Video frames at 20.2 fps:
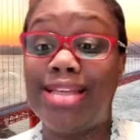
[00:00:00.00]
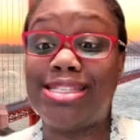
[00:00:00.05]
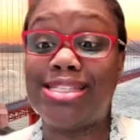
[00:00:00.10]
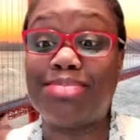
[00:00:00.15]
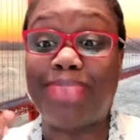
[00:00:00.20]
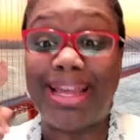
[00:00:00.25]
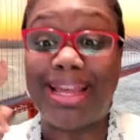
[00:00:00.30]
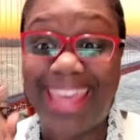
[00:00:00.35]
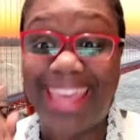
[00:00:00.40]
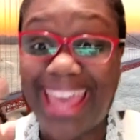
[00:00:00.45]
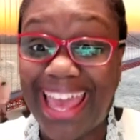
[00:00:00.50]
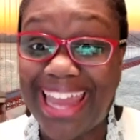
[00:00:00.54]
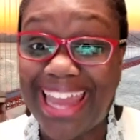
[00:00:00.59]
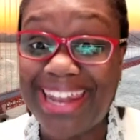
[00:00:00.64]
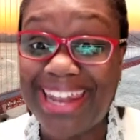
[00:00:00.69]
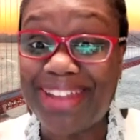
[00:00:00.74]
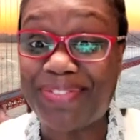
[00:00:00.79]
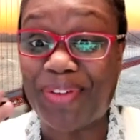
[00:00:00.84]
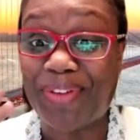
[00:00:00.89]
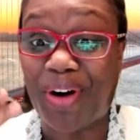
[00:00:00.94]
So by the
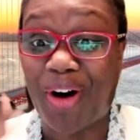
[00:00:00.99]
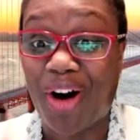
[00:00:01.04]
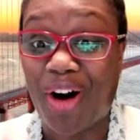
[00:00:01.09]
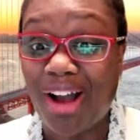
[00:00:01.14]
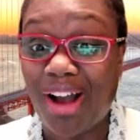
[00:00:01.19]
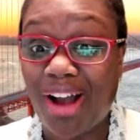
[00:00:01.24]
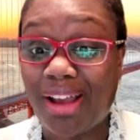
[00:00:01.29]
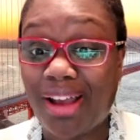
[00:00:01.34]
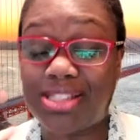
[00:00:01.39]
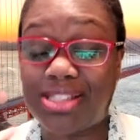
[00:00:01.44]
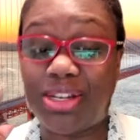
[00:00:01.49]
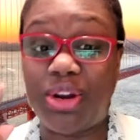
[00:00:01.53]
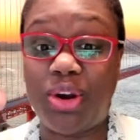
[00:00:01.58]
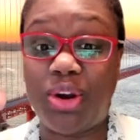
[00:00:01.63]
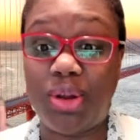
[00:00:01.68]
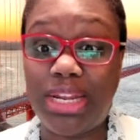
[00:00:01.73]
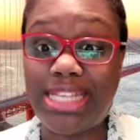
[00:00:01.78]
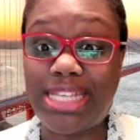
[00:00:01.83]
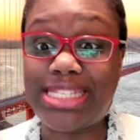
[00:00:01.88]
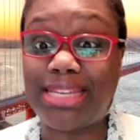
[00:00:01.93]
end of August,
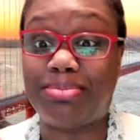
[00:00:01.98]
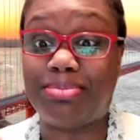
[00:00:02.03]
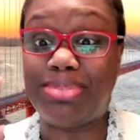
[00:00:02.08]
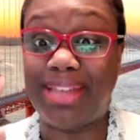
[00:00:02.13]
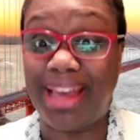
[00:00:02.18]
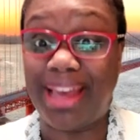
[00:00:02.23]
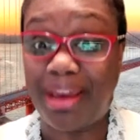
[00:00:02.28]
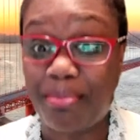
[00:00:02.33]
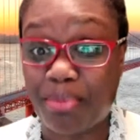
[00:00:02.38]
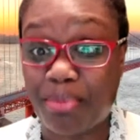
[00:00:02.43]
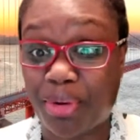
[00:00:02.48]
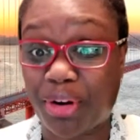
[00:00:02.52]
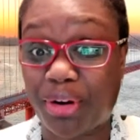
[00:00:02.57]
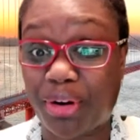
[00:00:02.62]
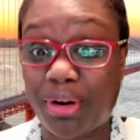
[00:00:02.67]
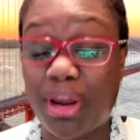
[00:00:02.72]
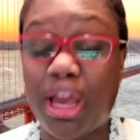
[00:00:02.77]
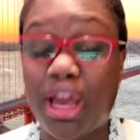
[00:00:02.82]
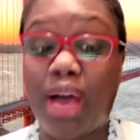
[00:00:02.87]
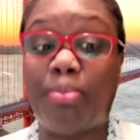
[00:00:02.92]
early
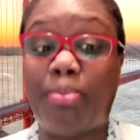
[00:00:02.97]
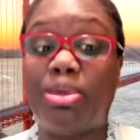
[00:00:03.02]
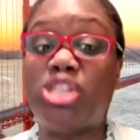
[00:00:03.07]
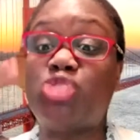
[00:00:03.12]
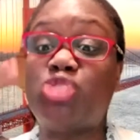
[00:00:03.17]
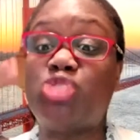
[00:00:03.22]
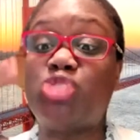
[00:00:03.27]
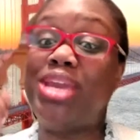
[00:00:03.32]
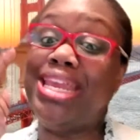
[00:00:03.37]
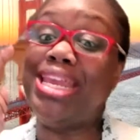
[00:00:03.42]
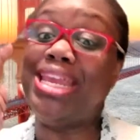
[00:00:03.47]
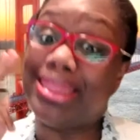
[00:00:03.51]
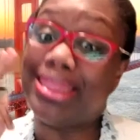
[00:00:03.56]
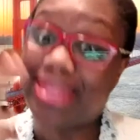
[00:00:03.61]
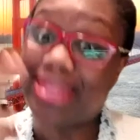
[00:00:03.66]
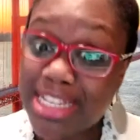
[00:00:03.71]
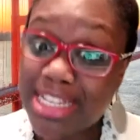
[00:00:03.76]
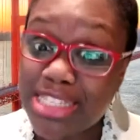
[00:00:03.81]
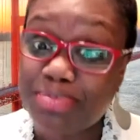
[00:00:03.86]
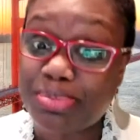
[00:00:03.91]
September, between
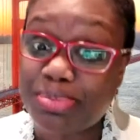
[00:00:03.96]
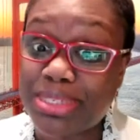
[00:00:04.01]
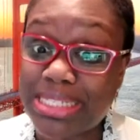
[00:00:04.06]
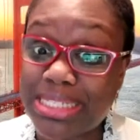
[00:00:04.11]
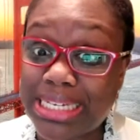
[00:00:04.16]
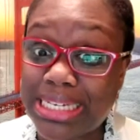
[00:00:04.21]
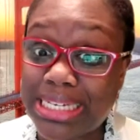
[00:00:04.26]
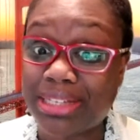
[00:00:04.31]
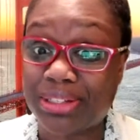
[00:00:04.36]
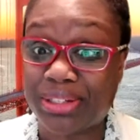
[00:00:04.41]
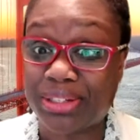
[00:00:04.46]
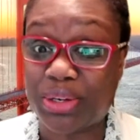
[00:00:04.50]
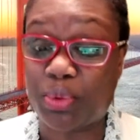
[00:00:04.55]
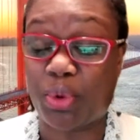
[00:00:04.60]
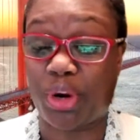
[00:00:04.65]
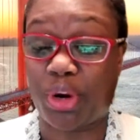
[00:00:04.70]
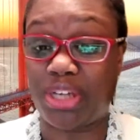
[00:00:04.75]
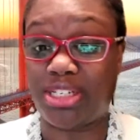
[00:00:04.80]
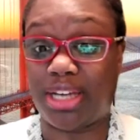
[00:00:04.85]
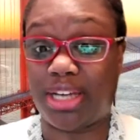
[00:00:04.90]
this particular
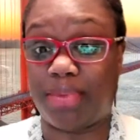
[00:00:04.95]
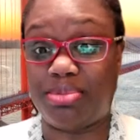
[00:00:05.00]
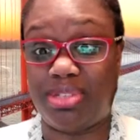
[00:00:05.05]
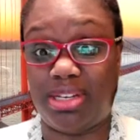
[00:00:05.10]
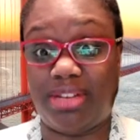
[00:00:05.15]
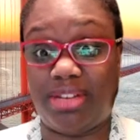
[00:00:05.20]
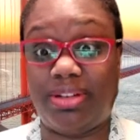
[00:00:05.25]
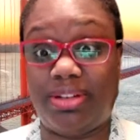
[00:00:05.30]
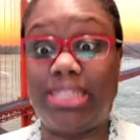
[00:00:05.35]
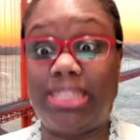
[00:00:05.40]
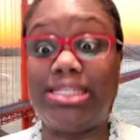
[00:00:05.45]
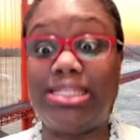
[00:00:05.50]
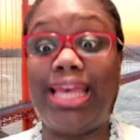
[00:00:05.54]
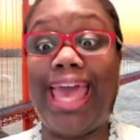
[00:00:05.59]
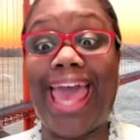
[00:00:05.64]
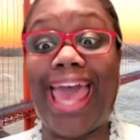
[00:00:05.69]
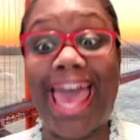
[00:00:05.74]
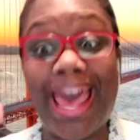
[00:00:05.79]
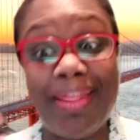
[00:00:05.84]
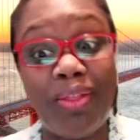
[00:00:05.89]
workshop series
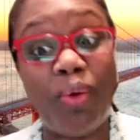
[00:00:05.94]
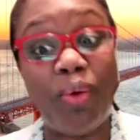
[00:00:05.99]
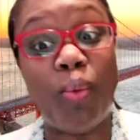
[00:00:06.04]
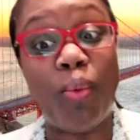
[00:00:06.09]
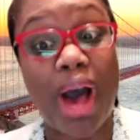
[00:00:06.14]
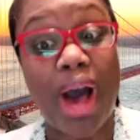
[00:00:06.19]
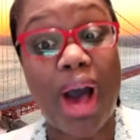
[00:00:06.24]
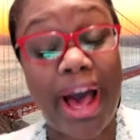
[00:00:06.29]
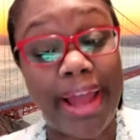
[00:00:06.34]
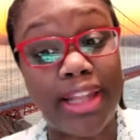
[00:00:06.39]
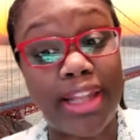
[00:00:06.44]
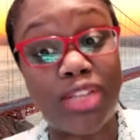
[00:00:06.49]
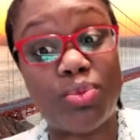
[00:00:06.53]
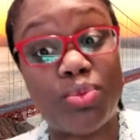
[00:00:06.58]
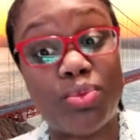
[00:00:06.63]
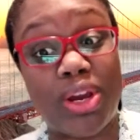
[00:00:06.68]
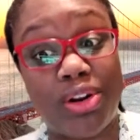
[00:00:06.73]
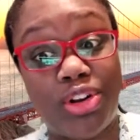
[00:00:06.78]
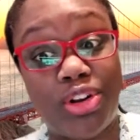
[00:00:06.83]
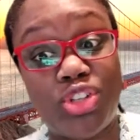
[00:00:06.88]
and the one
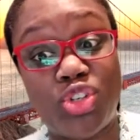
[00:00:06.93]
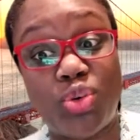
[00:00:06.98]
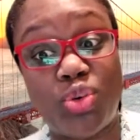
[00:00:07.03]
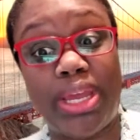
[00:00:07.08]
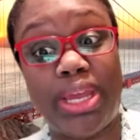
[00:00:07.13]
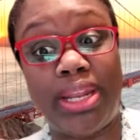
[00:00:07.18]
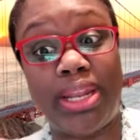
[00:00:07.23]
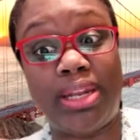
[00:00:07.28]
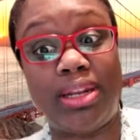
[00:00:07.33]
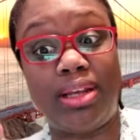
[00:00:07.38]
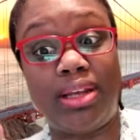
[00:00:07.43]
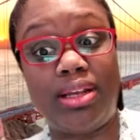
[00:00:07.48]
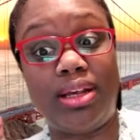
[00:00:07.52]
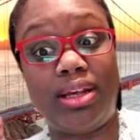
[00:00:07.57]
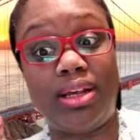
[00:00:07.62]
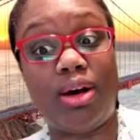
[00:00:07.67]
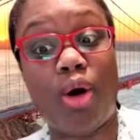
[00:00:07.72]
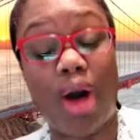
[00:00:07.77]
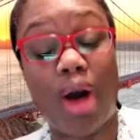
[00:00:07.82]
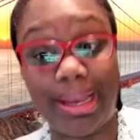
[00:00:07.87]
we're going to do in
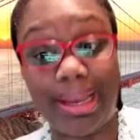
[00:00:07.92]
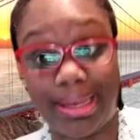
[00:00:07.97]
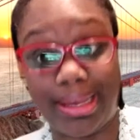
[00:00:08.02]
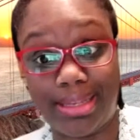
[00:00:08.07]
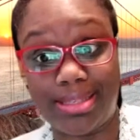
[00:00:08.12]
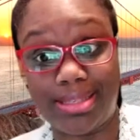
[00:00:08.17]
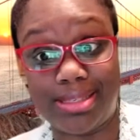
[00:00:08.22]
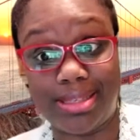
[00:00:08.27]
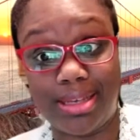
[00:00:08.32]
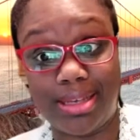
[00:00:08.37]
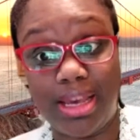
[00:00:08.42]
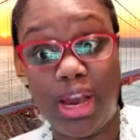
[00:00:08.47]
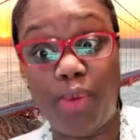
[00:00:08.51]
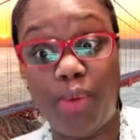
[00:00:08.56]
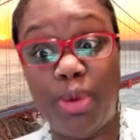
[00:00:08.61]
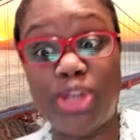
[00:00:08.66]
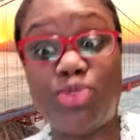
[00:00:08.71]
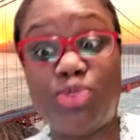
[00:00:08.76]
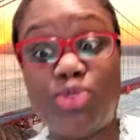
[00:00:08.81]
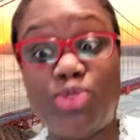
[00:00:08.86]
August,
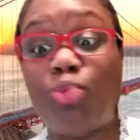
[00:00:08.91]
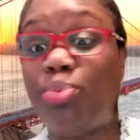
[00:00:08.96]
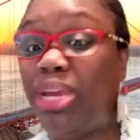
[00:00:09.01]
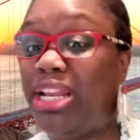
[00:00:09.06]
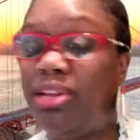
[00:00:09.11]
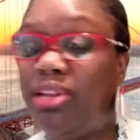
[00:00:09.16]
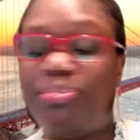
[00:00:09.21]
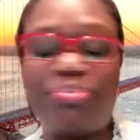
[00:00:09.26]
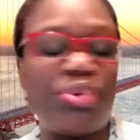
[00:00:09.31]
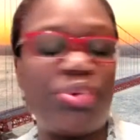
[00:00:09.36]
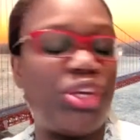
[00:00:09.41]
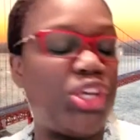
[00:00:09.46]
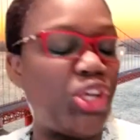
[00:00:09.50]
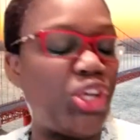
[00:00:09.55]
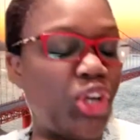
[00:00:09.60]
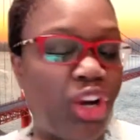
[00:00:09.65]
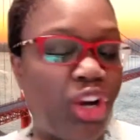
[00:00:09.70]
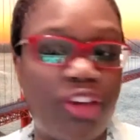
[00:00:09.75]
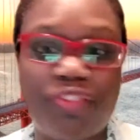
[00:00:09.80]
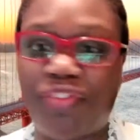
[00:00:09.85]
which will be
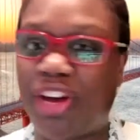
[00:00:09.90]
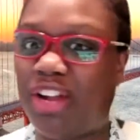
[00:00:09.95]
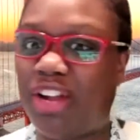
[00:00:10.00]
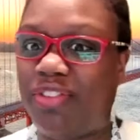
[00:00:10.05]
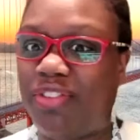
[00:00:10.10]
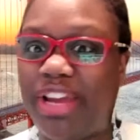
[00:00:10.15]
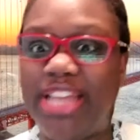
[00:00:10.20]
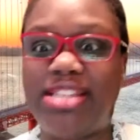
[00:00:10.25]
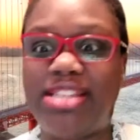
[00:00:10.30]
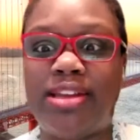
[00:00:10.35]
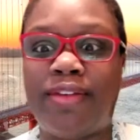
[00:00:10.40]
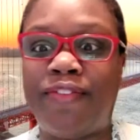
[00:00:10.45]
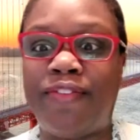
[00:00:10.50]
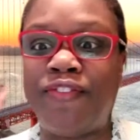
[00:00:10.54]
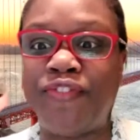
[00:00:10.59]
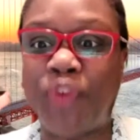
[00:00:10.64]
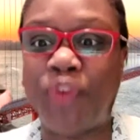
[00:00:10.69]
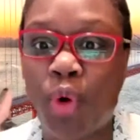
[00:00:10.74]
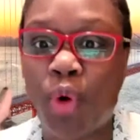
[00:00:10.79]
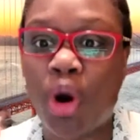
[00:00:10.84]
pure fundraising,
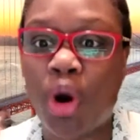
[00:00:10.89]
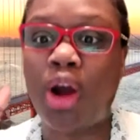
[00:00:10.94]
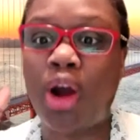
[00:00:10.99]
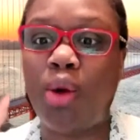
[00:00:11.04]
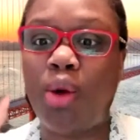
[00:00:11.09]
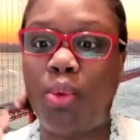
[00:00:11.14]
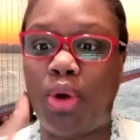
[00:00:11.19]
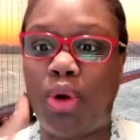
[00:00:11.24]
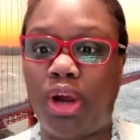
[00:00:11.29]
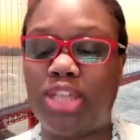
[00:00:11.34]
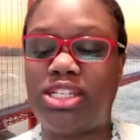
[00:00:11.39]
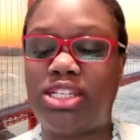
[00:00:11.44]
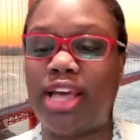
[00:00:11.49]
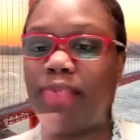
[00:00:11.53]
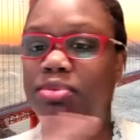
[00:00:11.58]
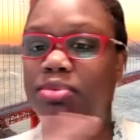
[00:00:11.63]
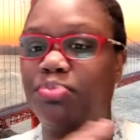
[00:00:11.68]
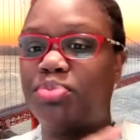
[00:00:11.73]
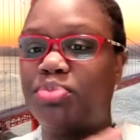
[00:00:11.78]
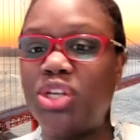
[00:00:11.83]
4
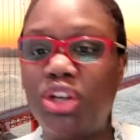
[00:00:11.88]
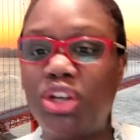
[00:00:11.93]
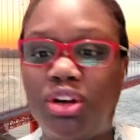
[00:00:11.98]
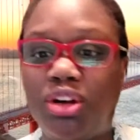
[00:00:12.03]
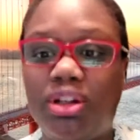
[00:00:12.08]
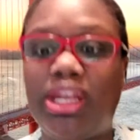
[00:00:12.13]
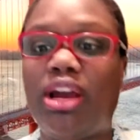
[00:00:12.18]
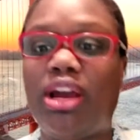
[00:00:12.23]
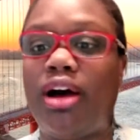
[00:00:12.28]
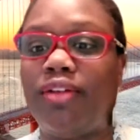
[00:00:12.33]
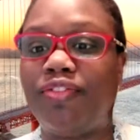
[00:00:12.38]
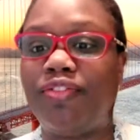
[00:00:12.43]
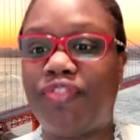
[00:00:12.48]
workshops purely on